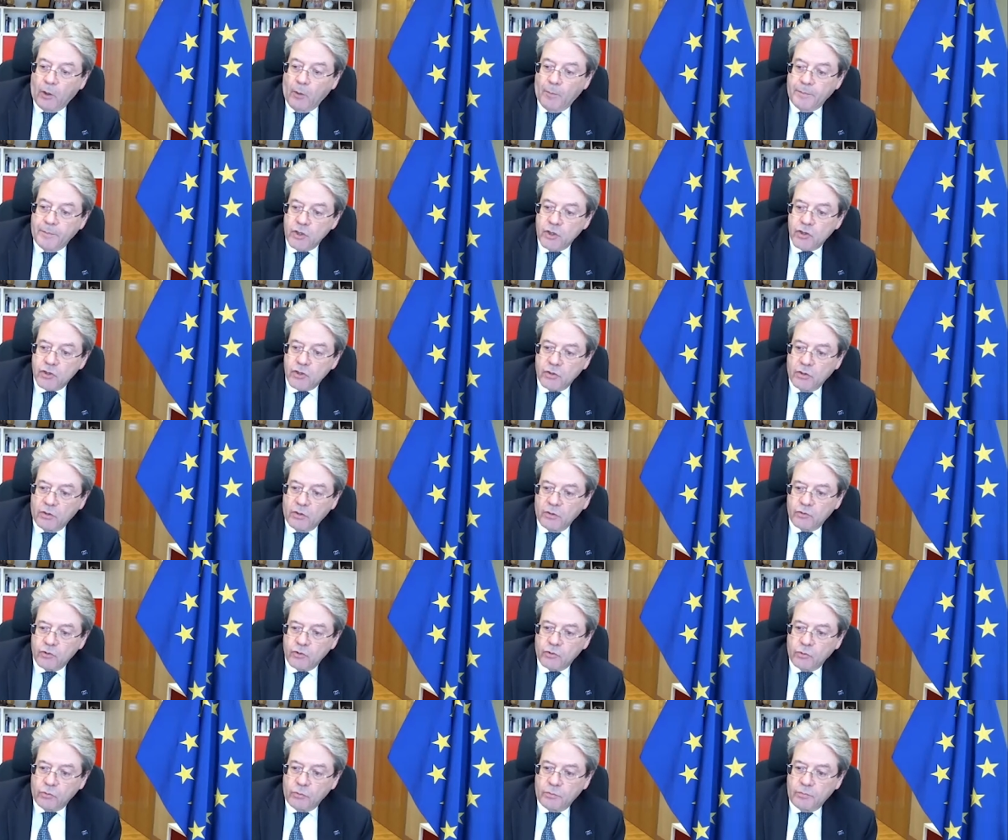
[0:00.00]
Commission
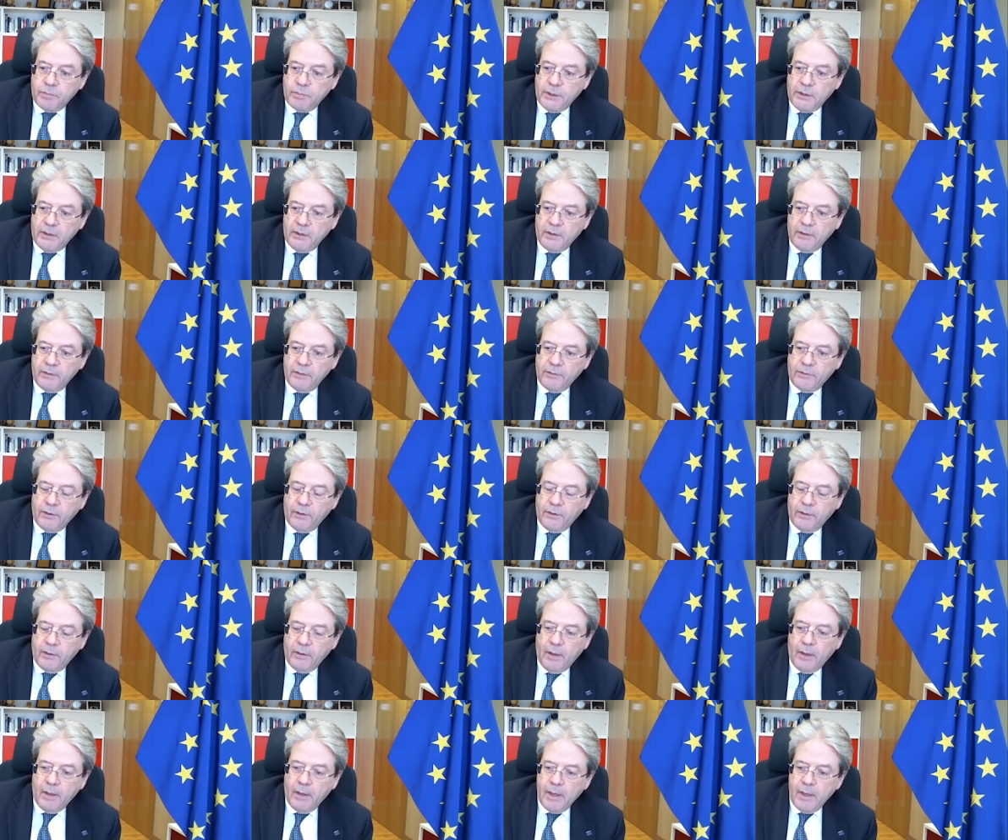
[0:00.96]
should be
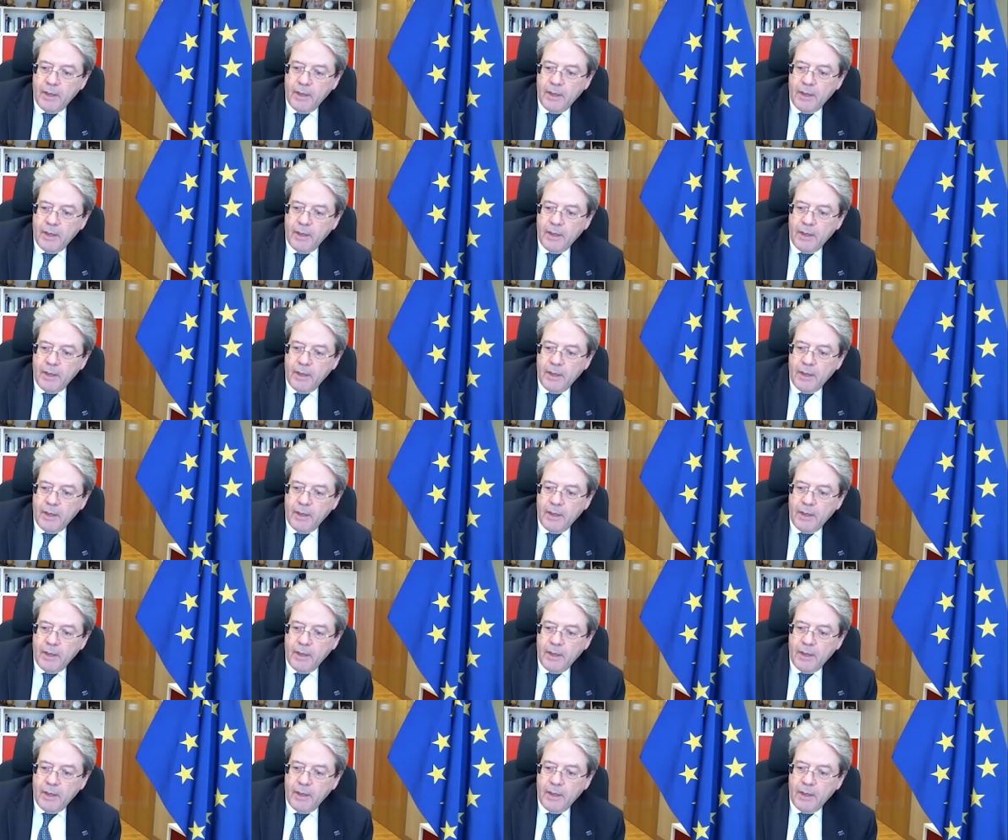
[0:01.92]
the